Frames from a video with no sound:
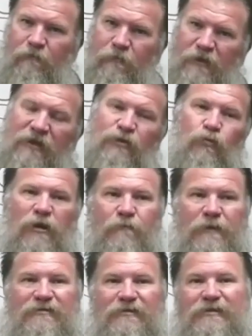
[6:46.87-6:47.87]
Each one of them
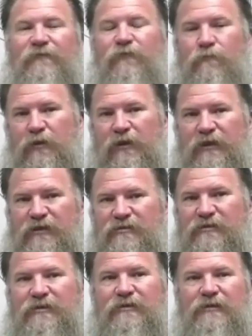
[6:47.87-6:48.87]
has a different place
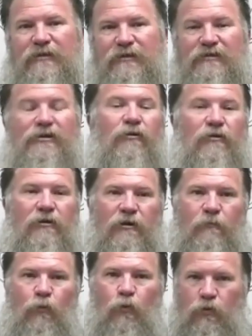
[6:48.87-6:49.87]
in the
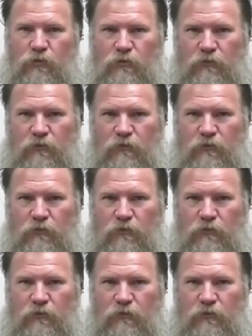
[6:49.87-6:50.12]
telecom world.